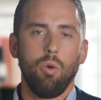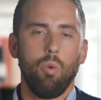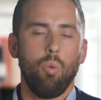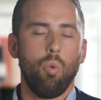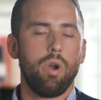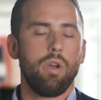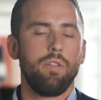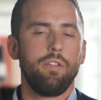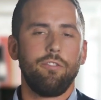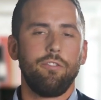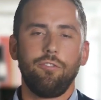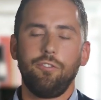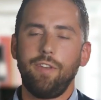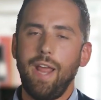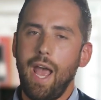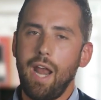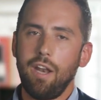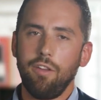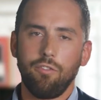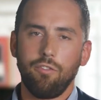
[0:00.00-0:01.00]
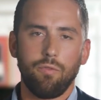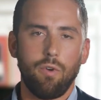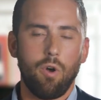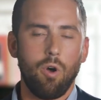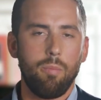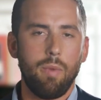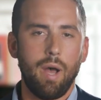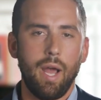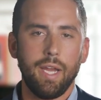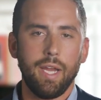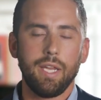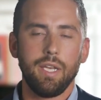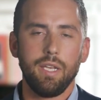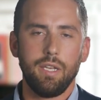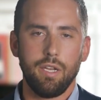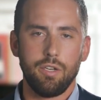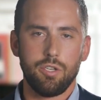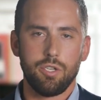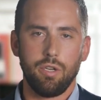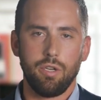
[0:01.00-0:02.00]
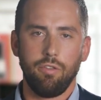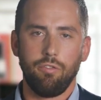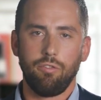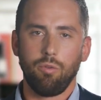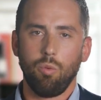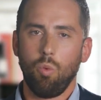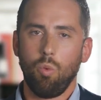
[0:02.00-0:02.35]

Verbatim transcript: What are the status of all my conditions?